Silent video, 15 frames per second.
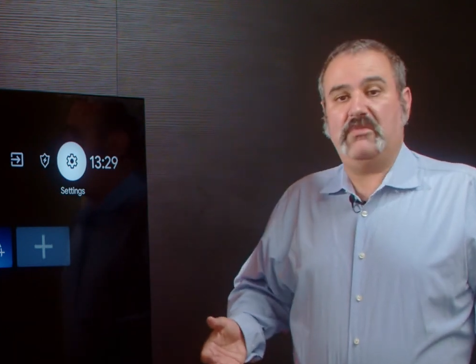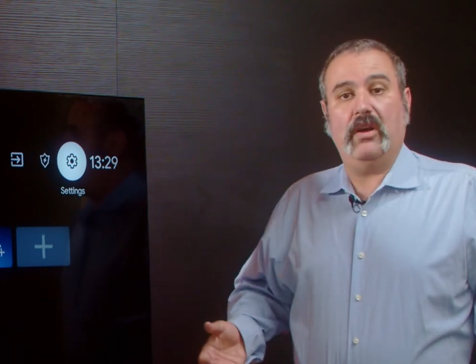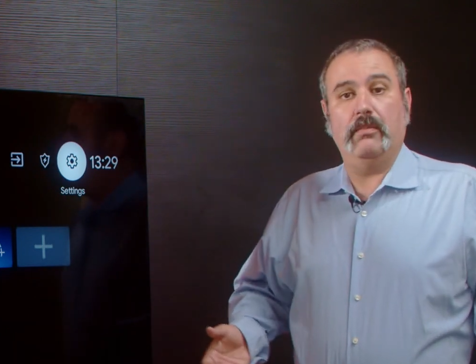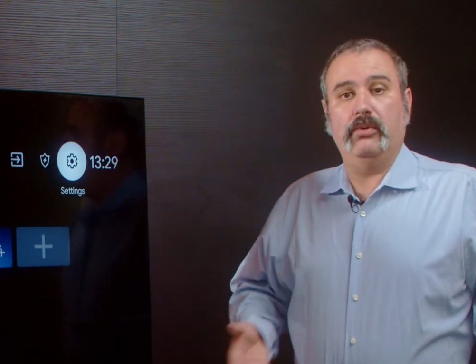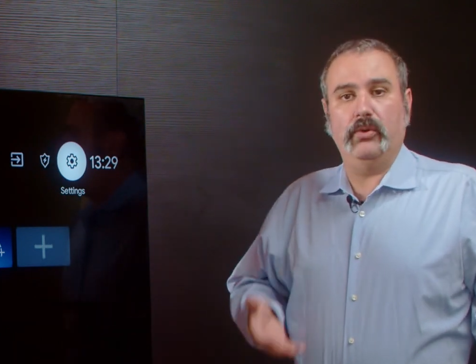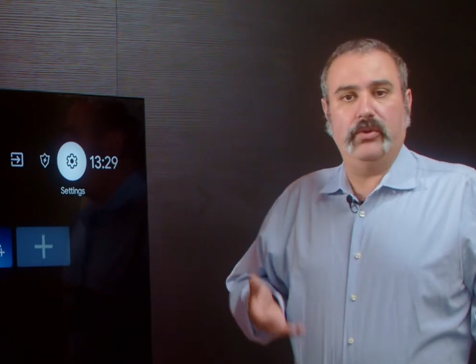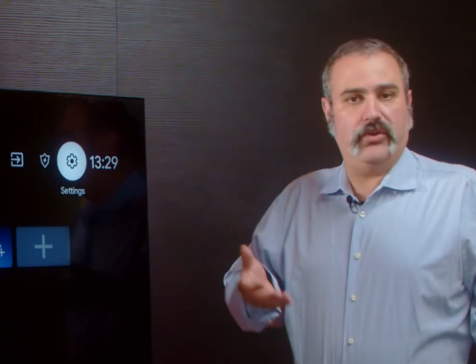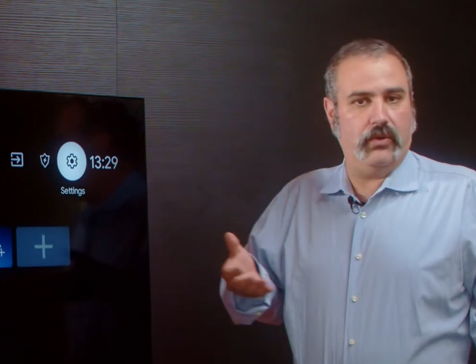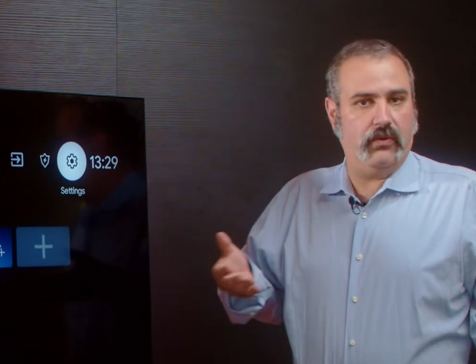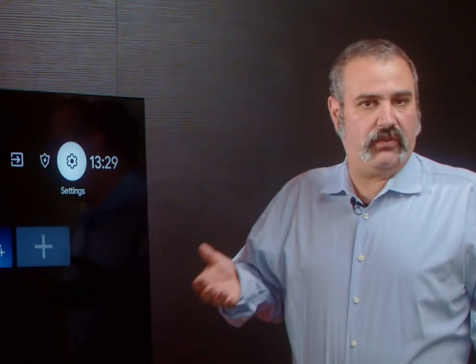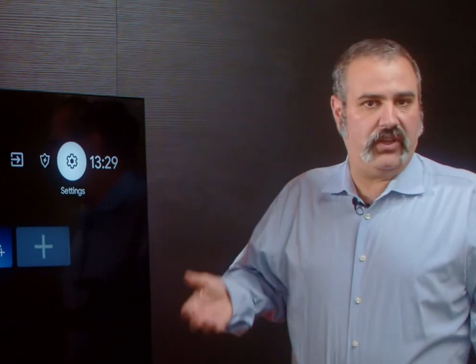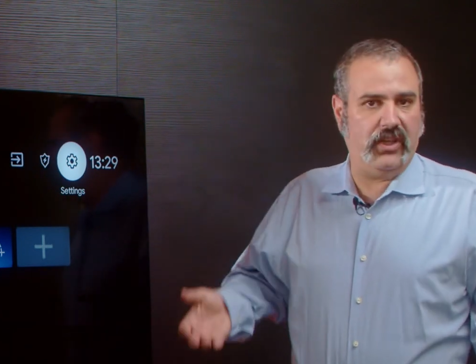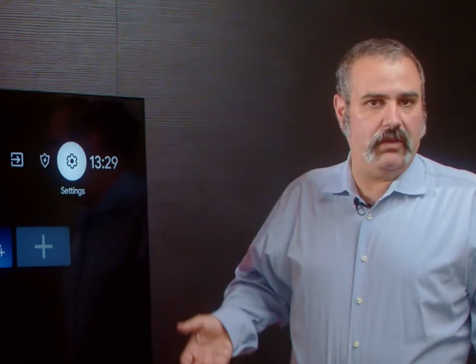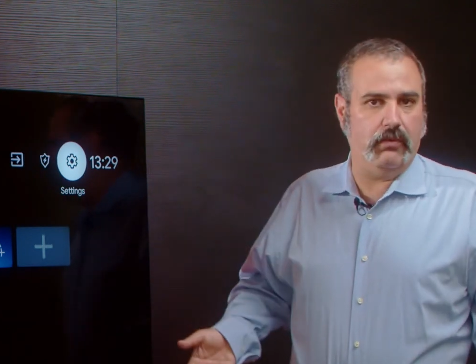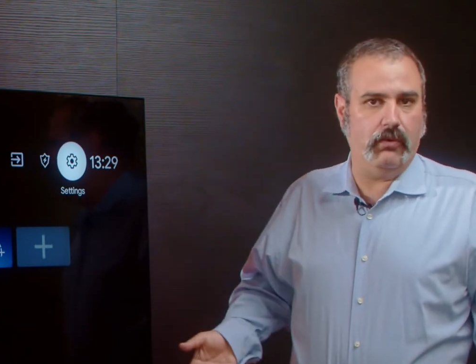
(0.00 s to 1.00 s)

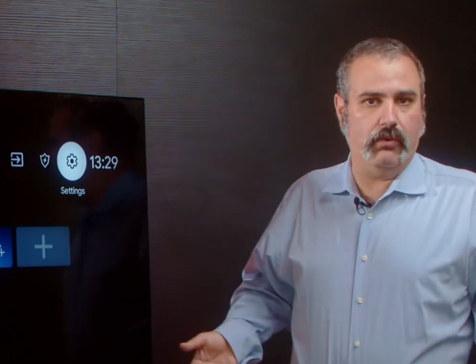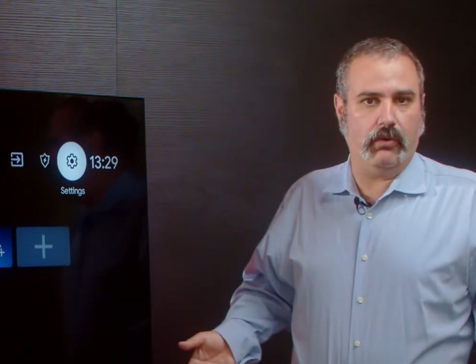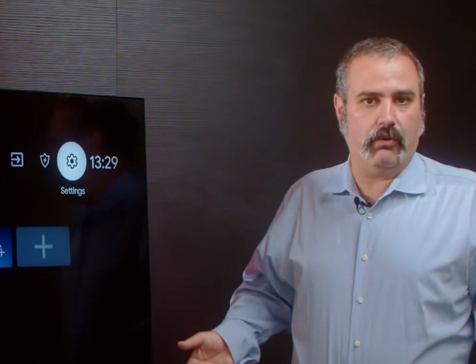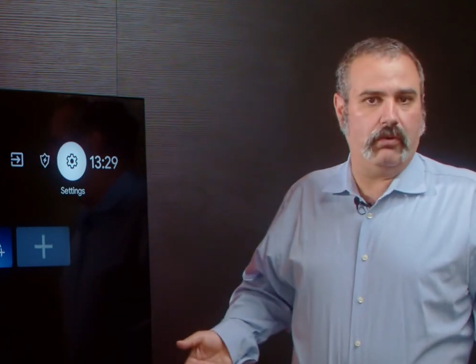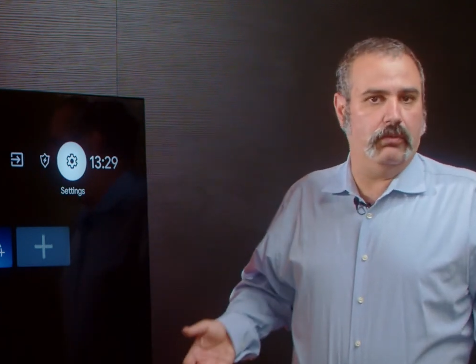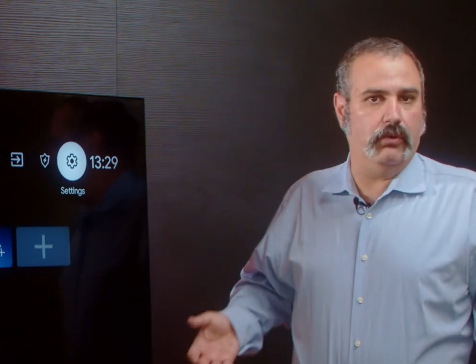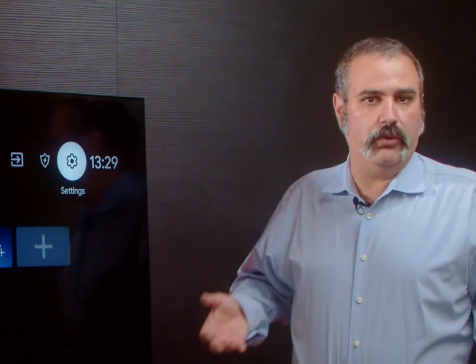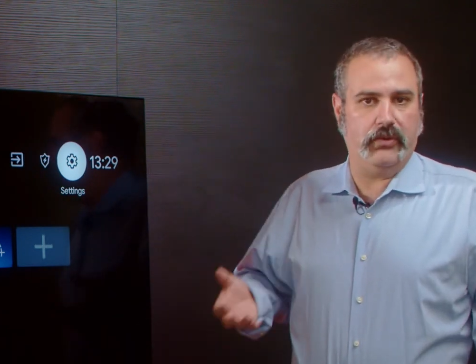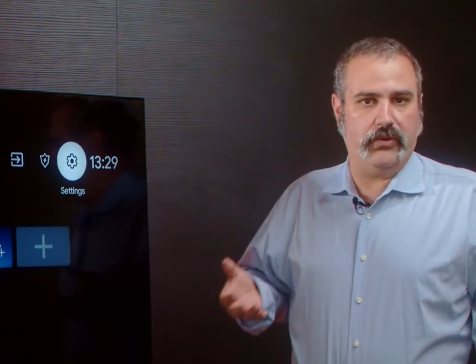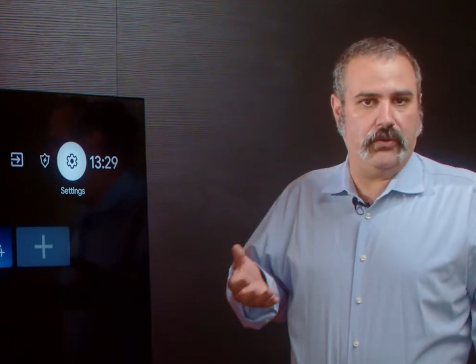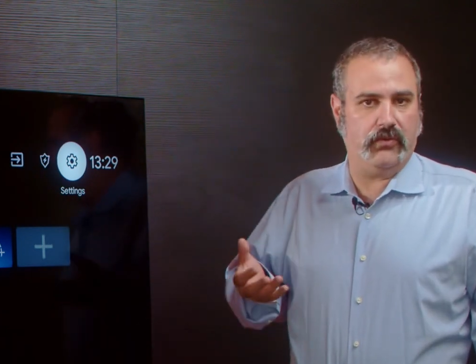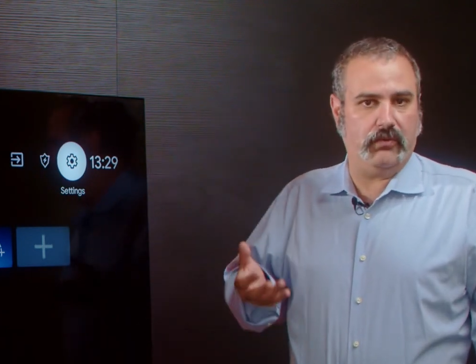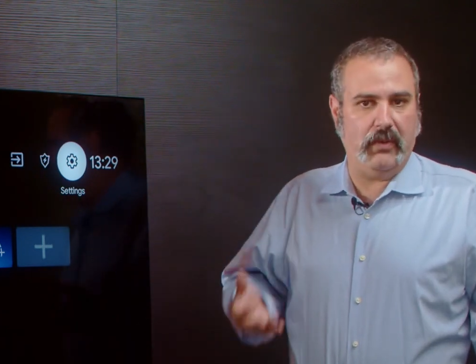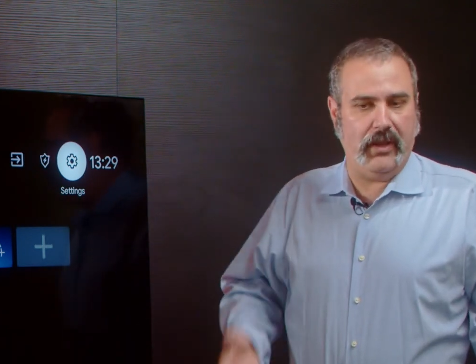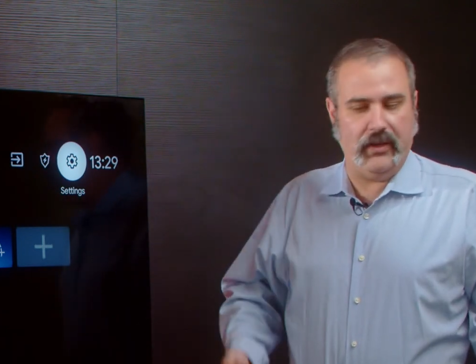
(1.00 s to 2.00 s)
Bluetooth keyboard or a
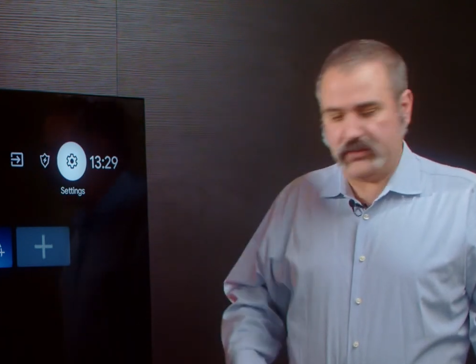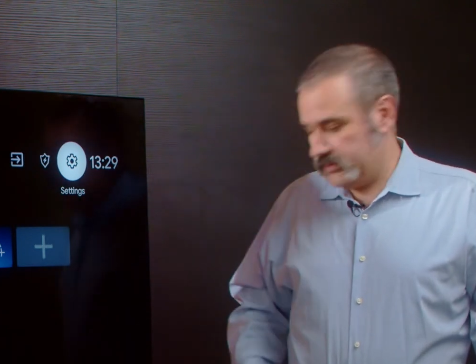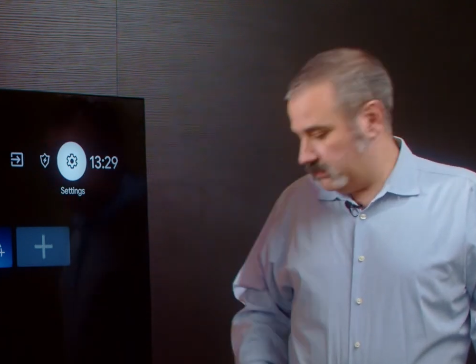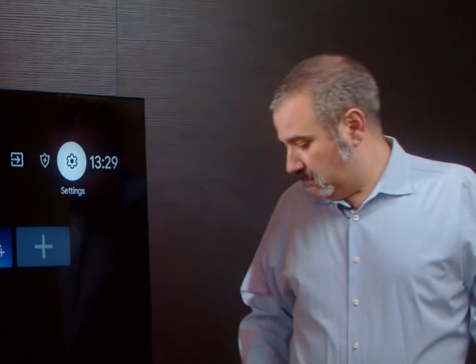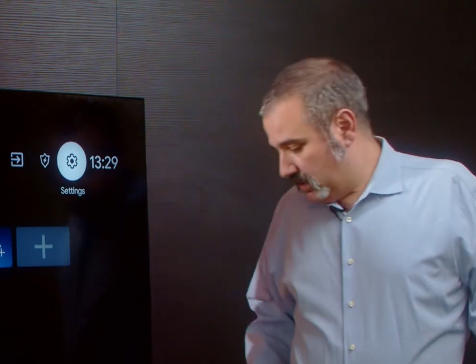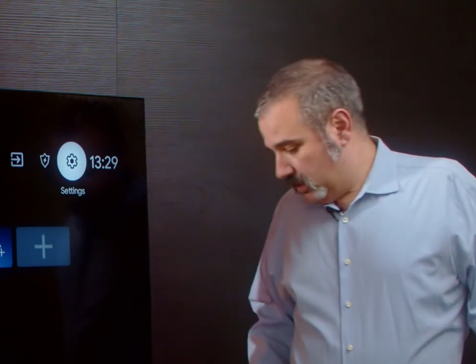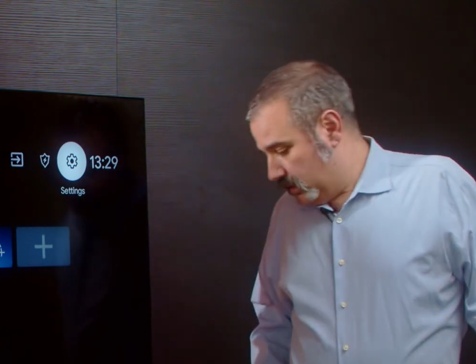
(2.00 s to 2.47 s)
Bluetooth mouse,